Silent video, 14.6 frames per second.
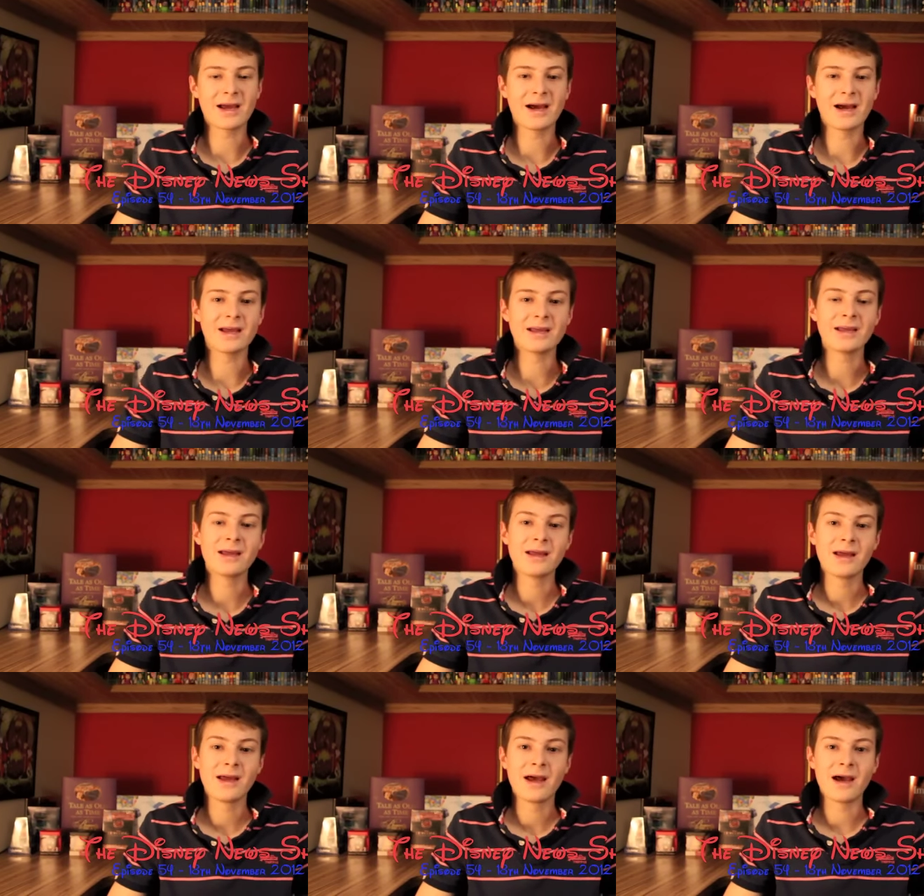I
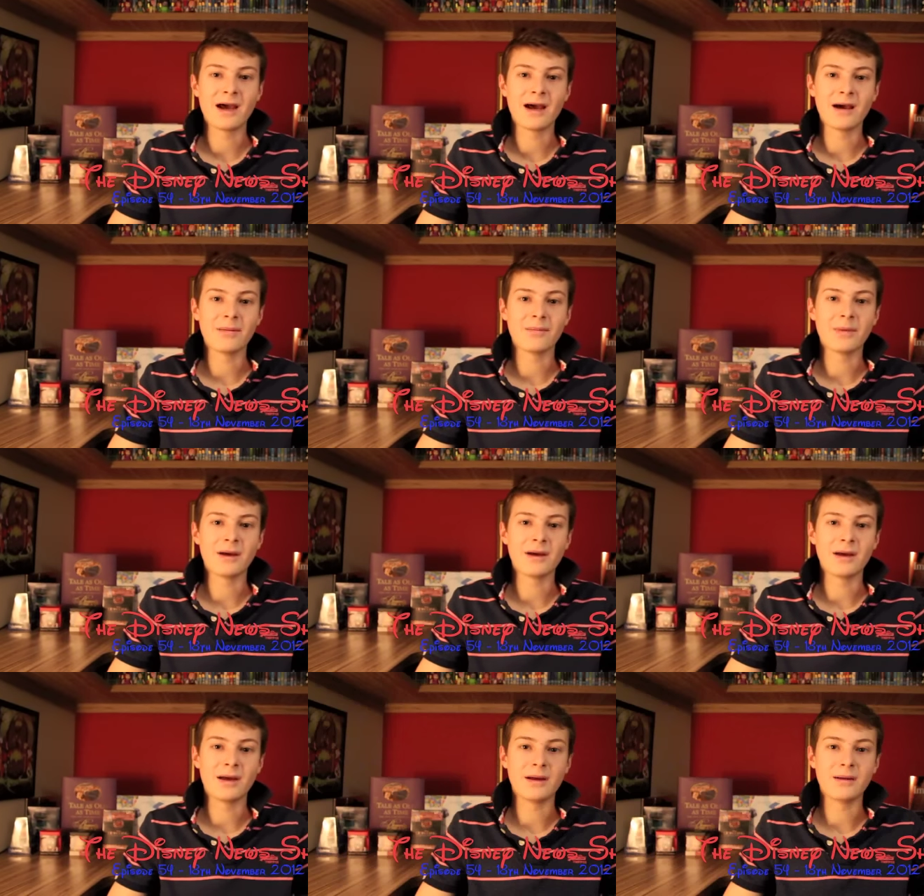um,
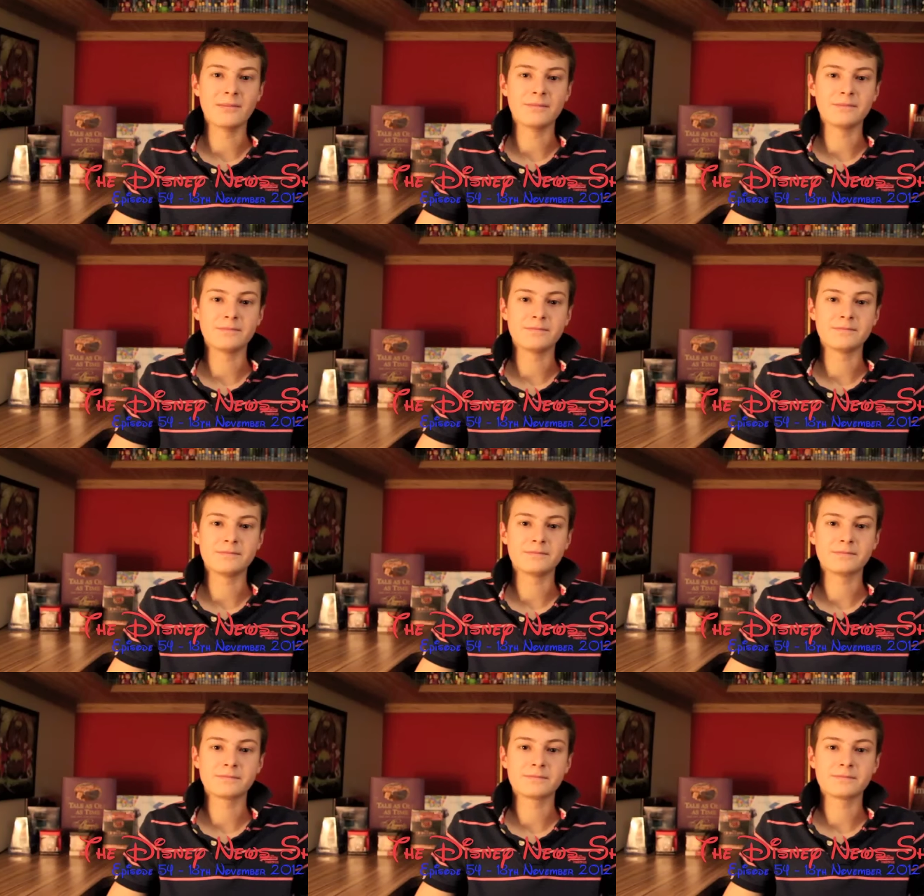um